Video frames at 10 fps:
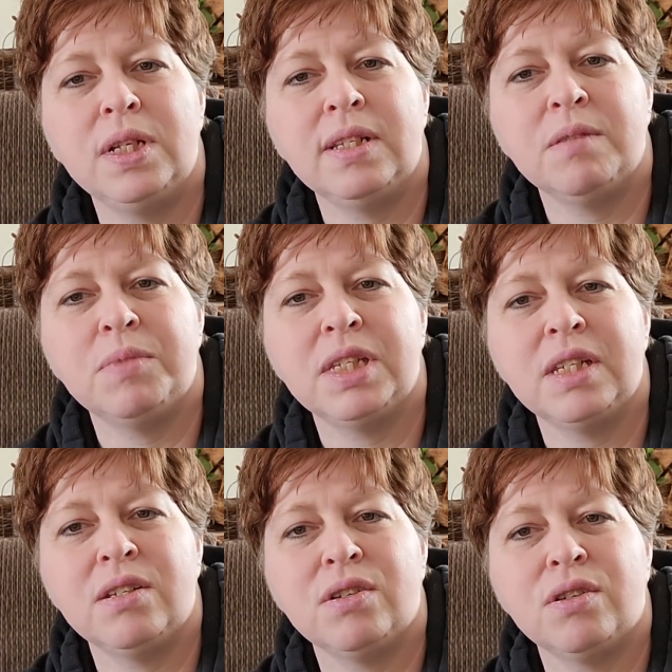and some
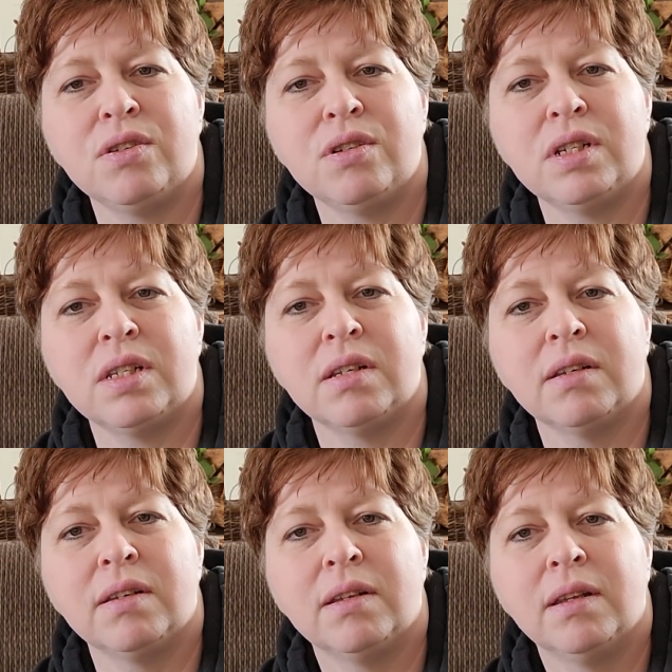scissors
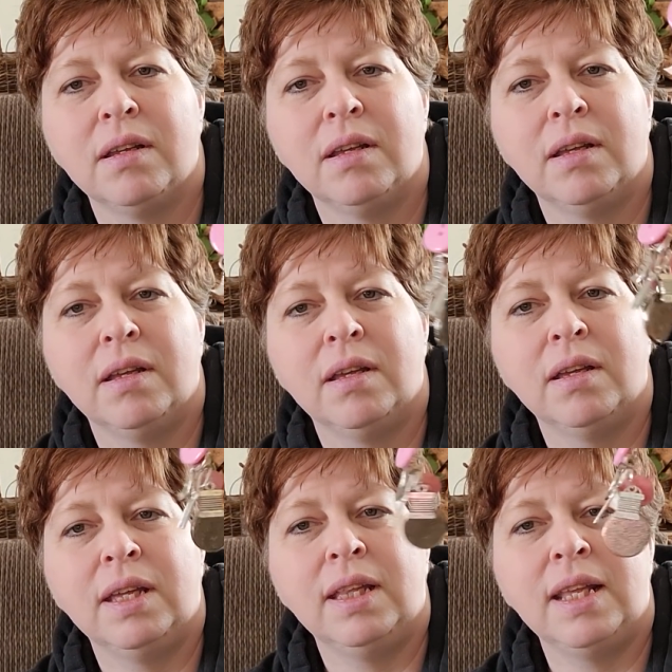
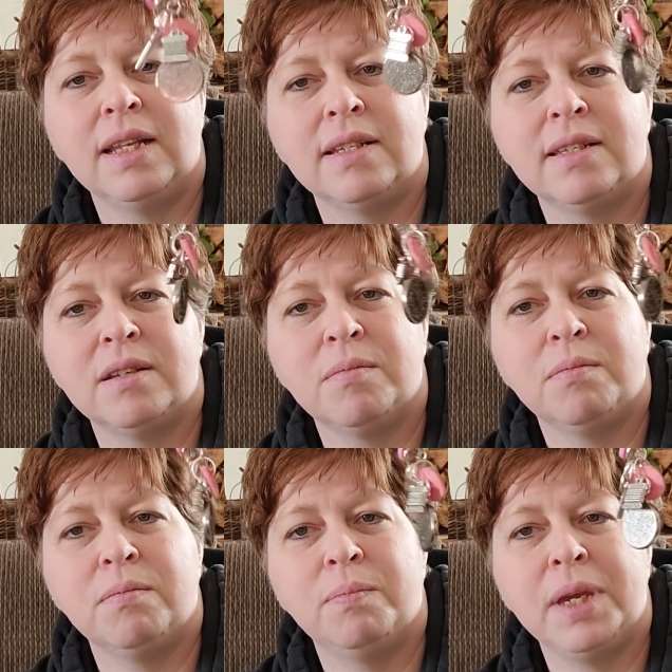and then
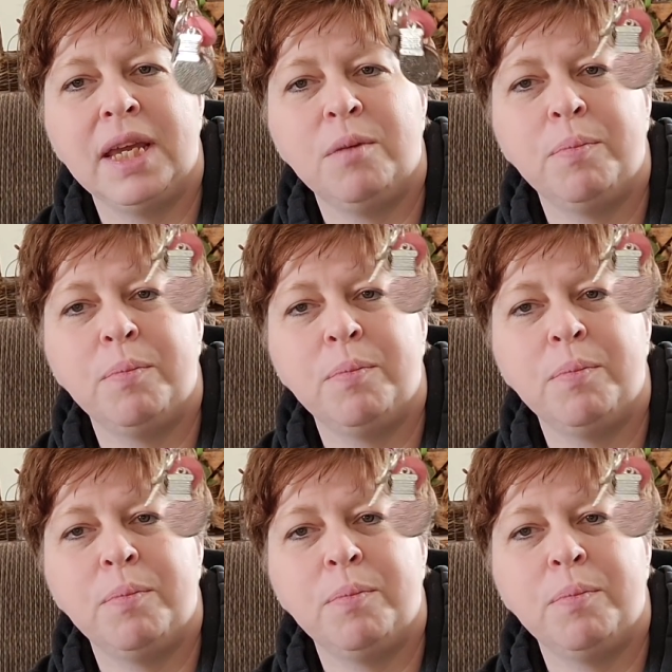some pink